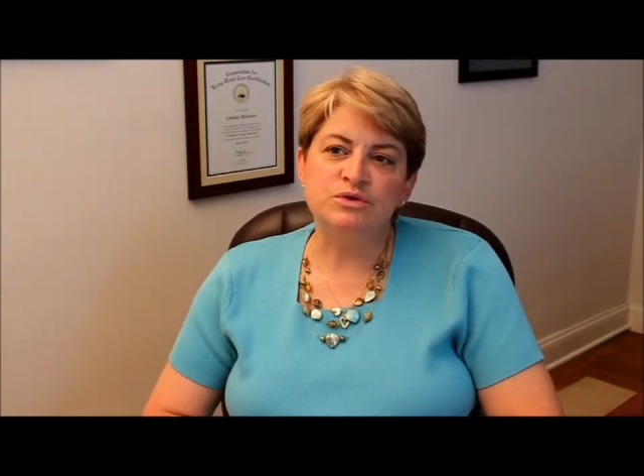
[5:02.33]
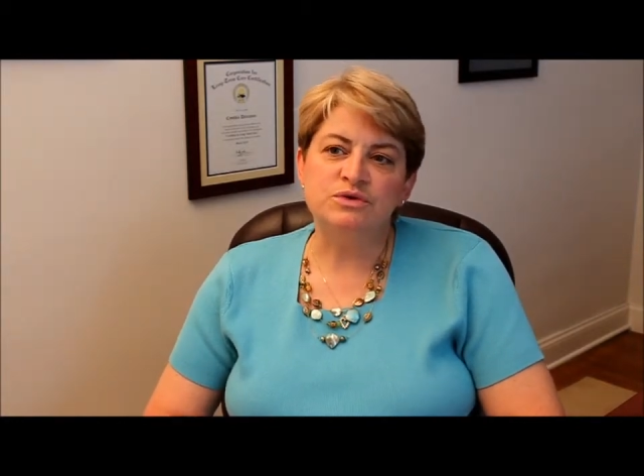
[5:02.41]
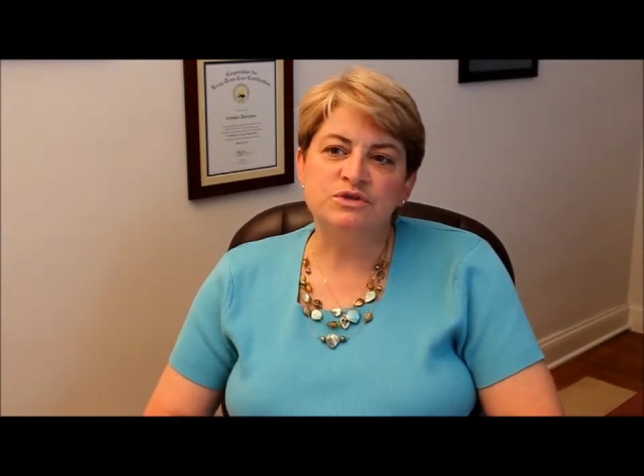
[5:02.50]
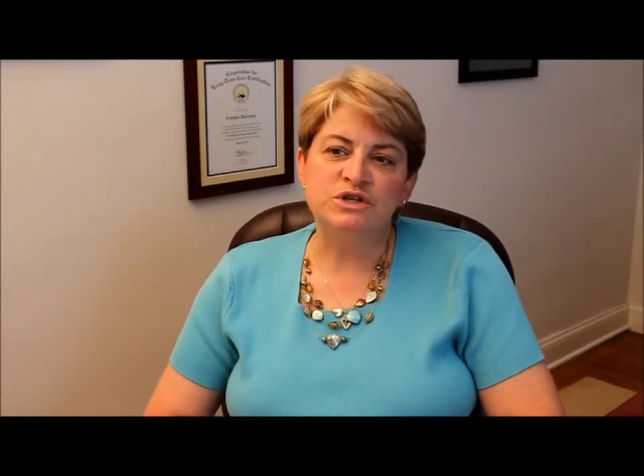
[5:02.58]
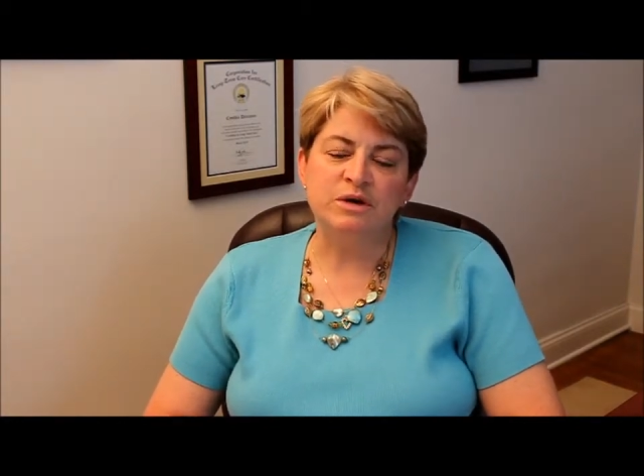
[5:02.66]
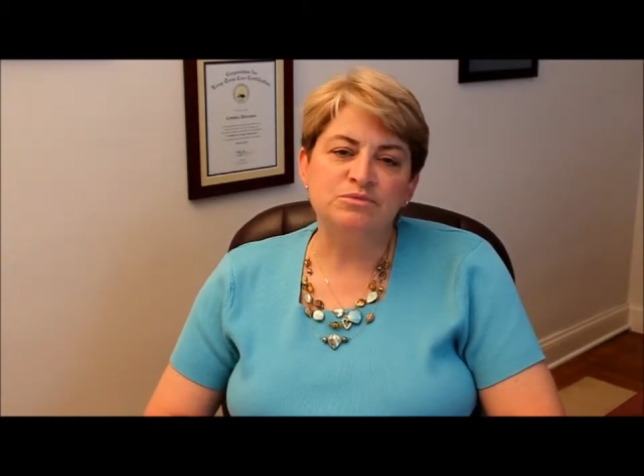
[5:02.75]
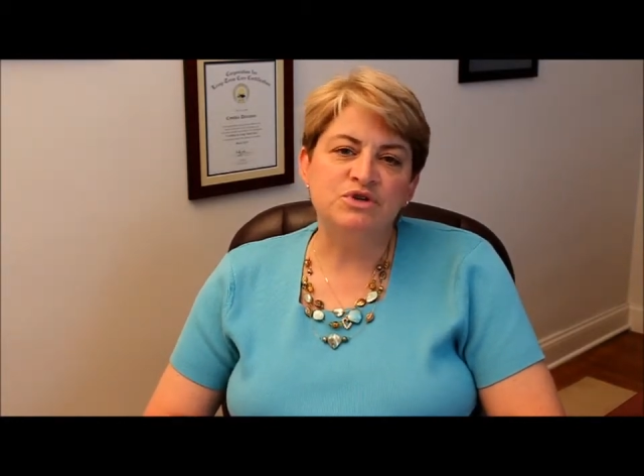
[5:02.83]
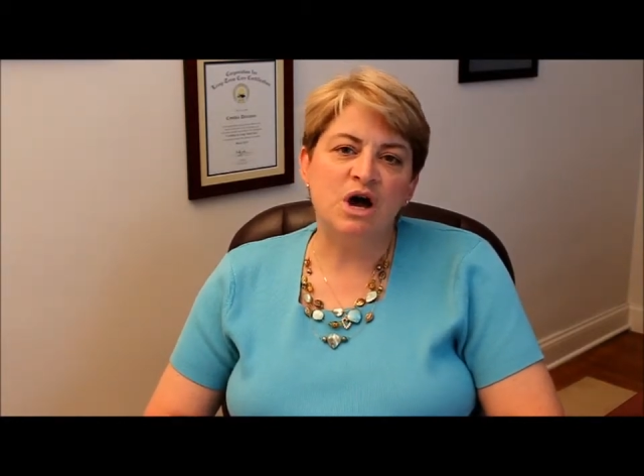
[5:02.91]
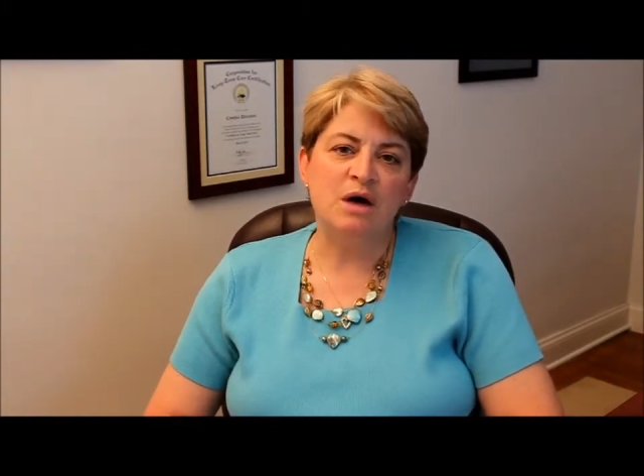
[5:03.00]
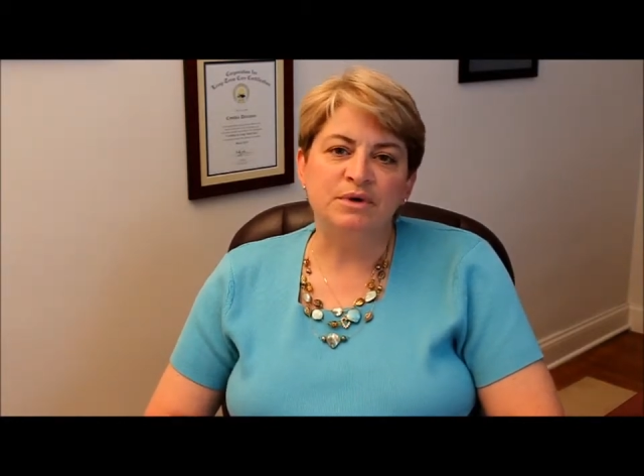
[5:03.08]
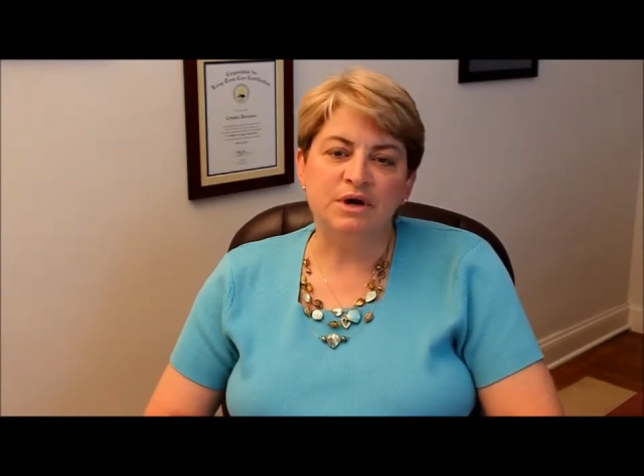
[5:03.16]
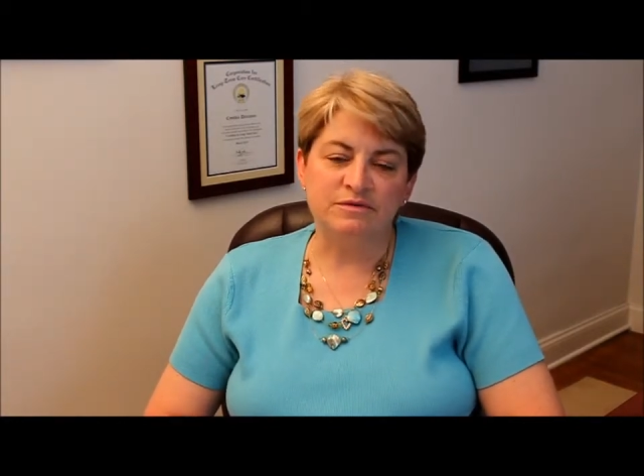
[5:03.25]

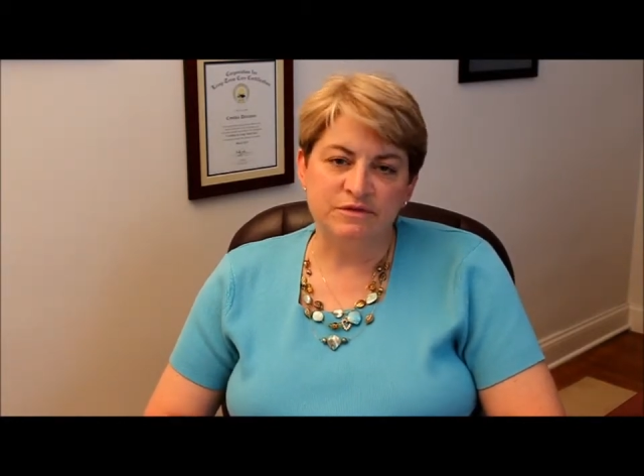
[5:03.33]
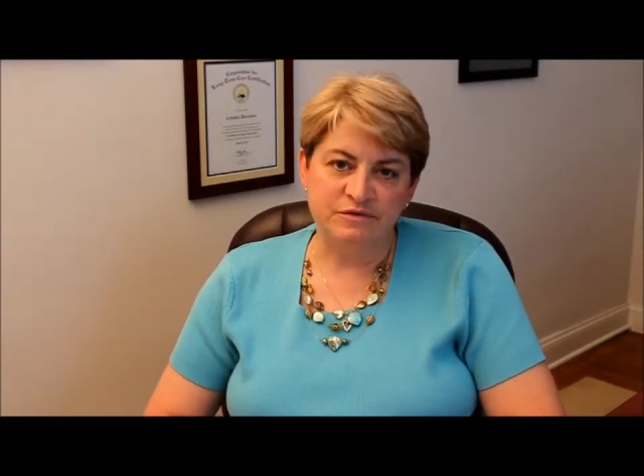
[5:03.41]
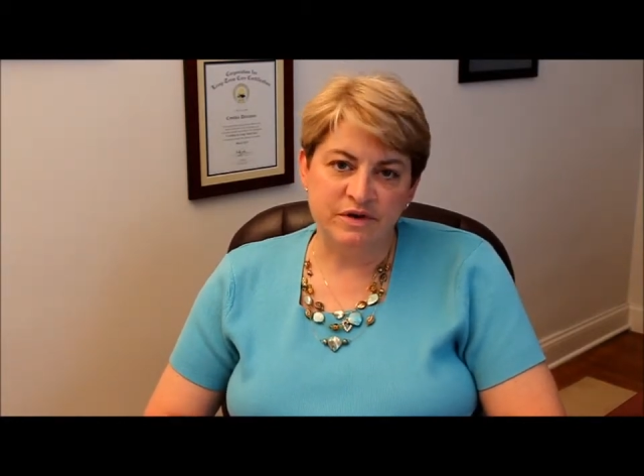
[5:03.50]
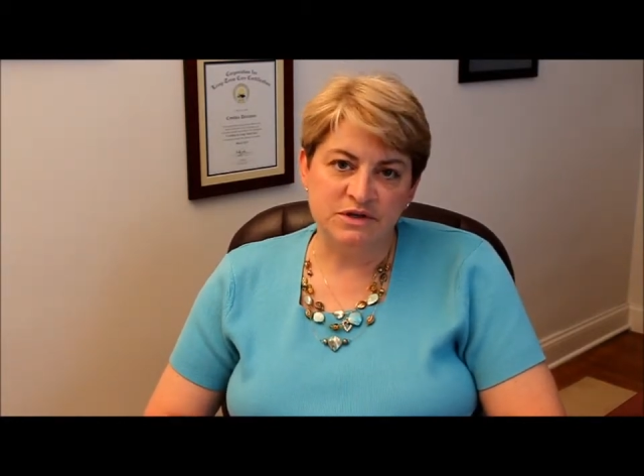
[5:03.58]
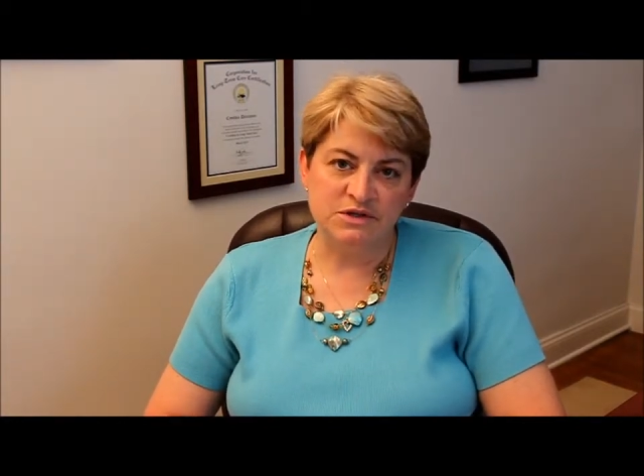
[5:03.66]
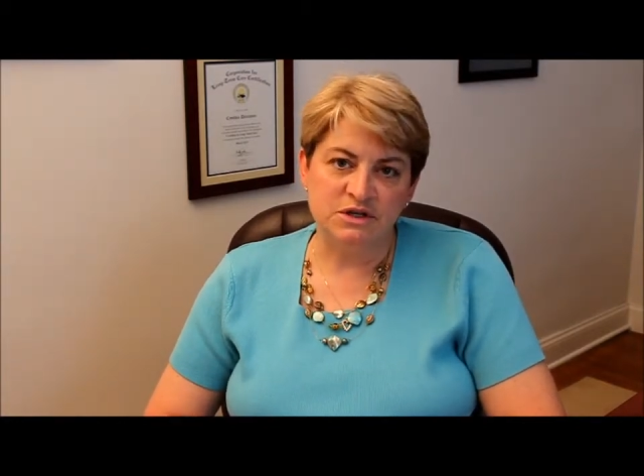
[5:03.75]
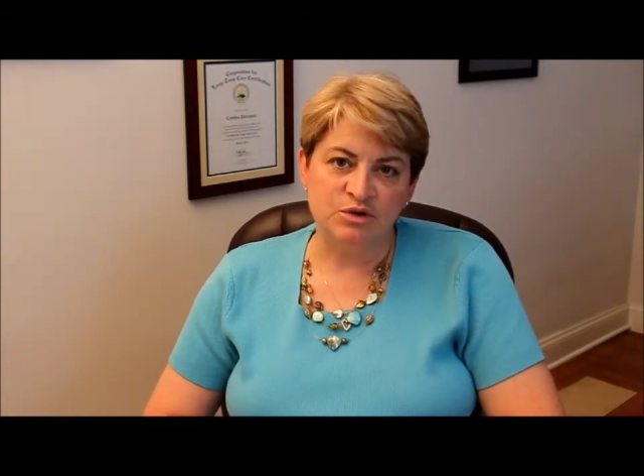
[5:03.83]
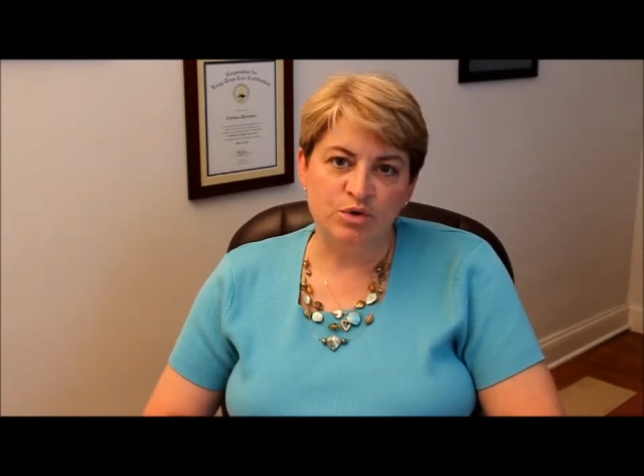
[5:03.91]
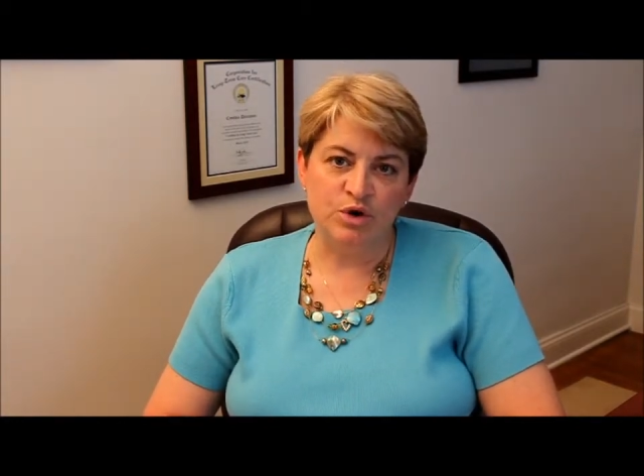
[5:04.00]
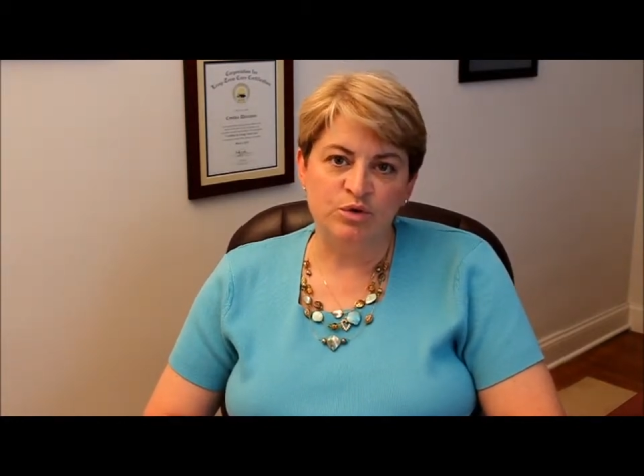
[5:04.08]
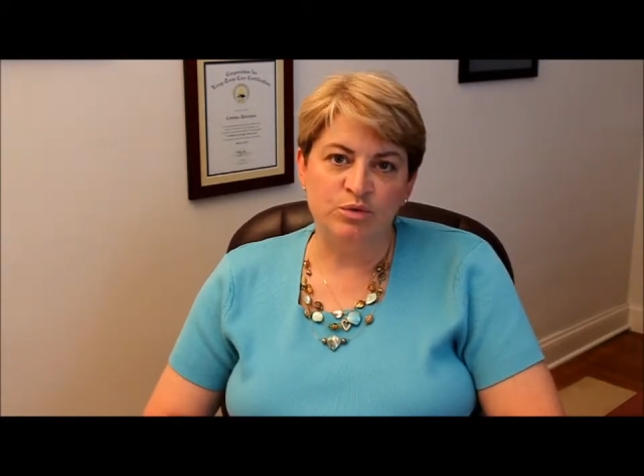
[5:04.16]
subtopic of investing, whether